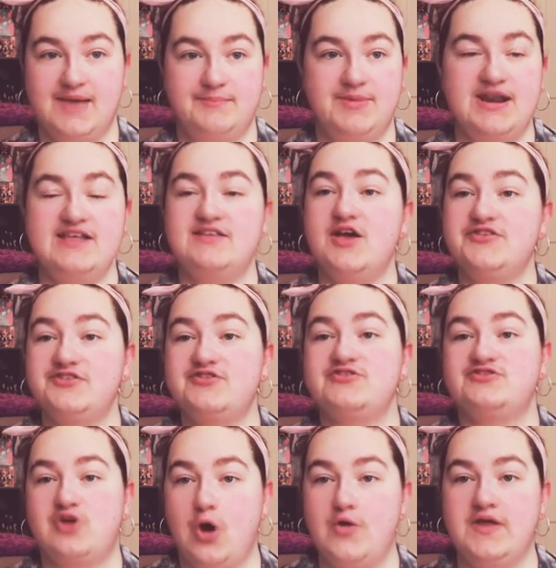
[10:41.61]
But he's also
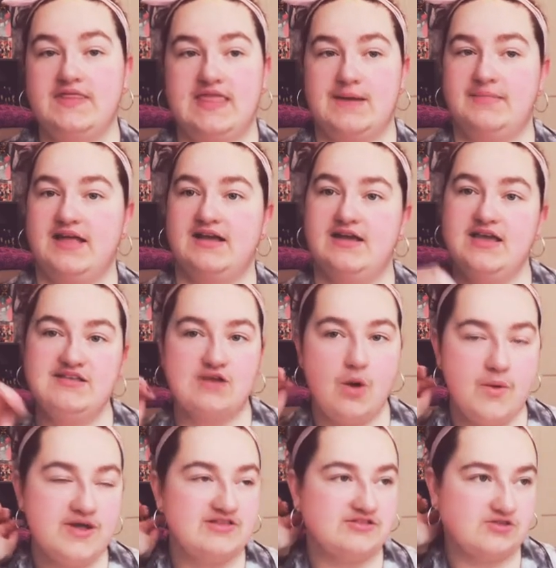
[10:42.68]
scolding them, like, he's
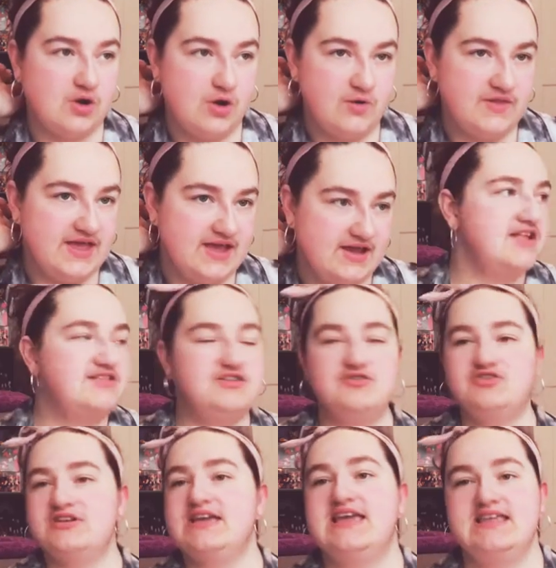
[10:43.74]
always scolding. It's
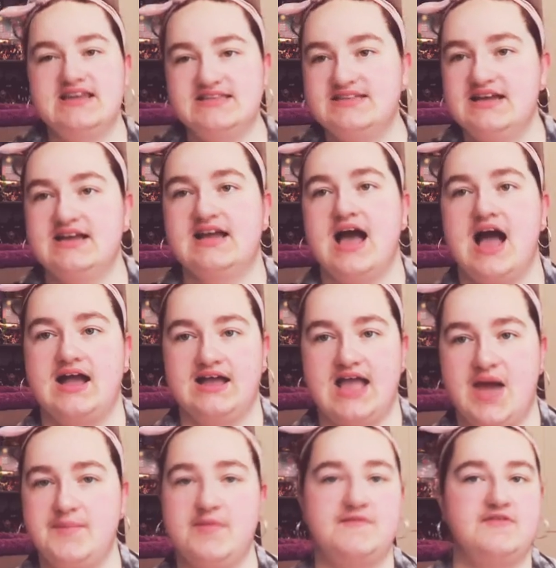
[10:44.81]
usually Hinata and
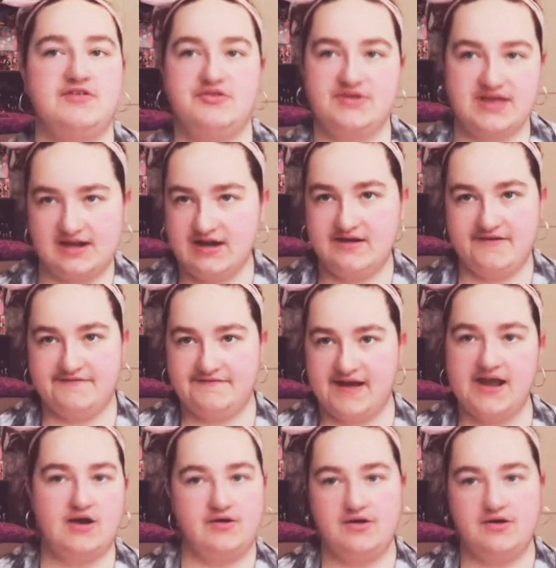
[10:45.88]
Kageyama for they're getting in a fight or an